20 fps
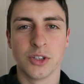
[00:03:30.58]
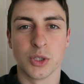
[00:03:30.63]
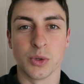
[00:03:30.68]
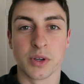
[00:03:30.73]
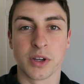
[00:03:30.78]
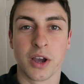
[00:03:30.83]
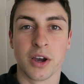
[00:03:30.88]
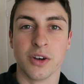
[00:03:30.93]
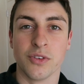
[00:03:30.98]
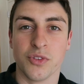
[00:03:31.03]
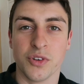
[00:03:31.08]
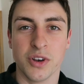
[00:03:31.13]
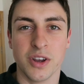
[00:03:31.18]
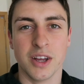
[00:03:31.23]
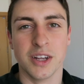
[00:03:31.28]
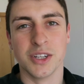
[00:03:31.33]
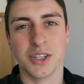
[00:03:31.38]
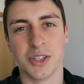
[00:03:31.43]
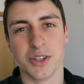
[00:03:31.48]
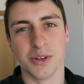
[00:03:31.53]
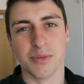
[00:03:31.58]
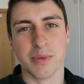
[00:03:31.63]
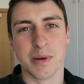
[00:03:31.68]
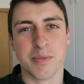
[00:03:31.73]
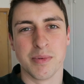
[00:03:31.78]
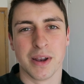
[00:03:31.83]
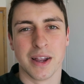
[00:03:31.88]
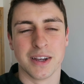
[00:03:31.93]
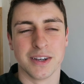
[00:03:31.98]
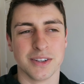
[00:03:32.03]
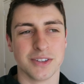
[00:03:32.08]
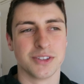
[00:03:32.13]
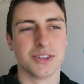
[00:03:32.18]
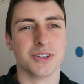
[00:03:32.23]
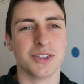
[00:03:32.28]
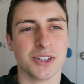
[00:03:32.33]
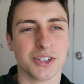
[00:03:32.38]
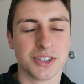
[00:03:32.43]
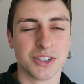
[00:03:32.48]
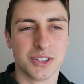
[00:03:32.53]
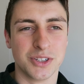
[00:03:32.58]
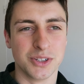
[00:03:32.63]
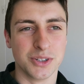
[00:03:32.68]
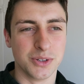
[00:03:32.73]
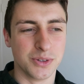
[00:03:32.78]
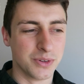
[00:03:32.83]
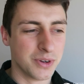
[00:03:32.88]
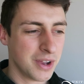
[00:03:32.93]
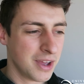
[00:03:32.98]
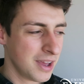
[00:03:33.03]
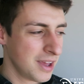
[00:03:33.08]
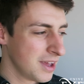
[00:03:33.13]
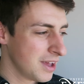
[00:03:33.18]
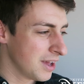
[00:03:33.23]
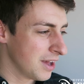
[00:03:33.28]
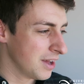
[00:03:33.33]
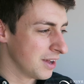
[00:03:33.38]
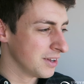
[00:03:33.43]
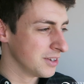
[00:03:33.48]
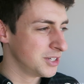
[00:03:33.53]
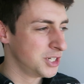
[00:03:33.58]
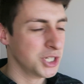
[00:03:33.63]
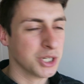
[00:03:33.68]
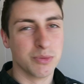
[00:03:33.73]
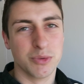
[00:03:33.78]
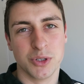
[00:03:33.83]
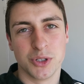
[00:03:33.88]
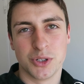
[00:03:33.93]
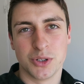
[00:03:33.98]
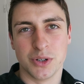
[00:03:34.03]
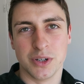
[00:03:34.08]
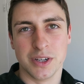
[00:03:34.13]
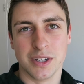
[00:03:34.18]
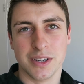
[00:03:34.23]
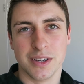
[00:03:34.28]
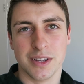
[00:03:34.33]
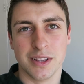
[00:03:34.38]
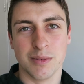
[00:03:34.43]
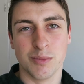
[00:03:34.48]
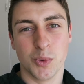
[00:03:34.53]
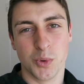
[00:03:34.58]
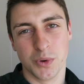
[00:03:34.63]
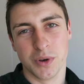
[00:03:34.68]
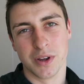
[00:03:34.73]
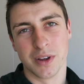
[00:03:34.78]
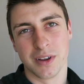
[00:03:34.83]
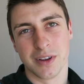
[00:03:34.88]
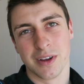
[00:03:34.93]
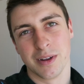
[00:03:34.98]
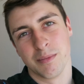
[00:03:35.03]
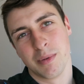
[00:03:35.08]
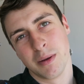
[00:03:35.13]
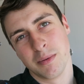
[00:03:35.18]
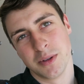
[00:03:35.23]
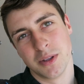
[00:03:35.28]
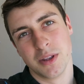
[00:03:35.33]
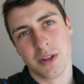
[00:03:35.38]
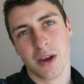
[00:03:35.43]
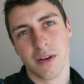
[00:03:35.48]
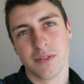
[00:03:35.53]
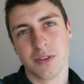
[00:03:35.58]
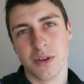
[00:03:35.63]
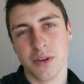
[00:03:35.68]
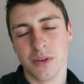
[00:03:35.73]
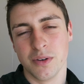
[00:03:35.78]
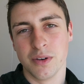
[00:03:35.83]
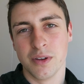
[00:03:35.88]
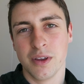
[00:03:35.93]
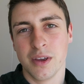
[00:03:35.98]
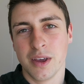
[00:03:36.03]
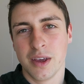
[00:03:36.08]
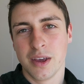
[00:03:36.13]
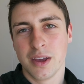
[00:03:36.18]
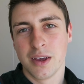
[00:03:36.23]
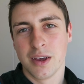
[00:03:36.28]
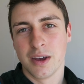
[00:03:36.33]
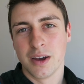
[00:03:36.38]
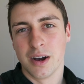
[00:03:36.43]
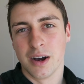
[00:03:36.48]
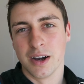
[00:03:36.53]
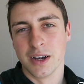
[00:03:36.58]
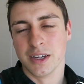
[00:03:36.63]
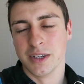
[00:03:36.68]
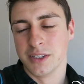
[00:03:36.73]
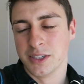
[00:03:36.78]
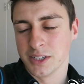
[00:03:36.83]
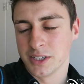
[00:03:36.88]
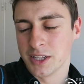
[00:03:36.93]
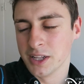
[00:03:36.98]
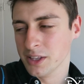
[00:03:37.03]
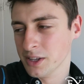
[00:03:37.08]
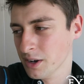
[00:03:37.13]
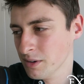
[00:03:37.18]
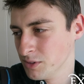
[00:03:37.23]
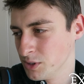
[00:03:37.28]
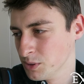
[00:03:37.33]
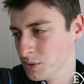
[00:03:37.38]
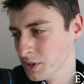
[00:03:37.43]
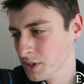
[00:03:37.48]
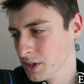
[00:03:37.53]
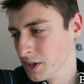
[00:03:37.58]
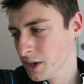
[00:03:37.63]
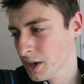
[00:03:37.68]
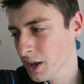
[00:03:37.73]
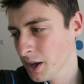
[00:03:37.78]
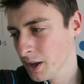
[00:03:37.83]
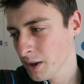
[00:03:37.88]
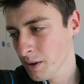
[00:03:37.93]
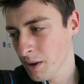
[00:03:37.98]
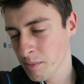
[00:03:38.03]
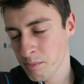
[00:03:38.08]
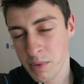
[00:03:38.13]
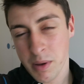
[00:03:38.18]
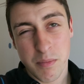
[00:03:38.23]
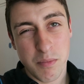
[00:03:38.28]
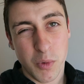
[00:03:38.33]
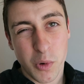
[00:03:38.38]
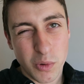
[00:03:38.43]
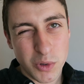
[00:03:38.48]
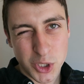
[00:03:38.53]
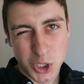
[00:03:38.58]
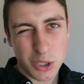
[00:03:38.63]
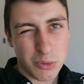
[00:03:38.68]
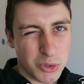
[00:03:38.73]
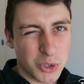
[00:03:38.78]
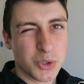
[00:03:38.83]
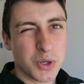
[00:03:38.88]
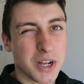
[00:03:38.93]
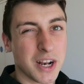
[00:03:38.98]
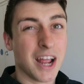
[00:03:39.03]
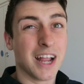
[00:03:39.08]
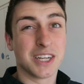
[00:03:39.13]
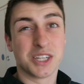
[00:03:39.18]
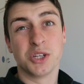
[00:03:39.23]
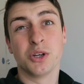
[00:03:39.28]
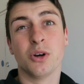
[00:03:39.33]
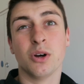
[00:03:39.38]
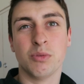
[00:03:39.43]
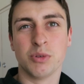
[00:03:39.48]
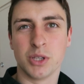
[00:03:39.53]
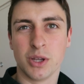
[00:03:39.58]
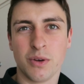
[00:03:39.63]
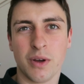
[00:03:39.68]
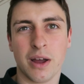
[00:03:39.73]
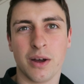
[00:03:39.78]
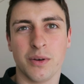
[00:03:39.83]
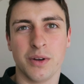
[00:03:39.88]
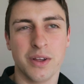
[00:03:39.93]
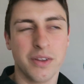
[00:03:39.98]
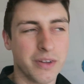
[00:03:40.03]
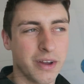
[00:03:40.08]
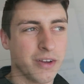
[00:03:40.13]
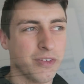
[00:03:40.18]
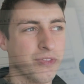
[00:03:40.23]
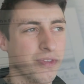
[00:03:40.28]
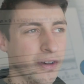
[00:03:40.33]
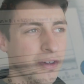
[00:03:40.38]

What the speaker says: So I kind of reneged on my plan to just do geometry in the morning and papers in the afternoon. I just ended up doing a bit more geometry and I actually got a result out. I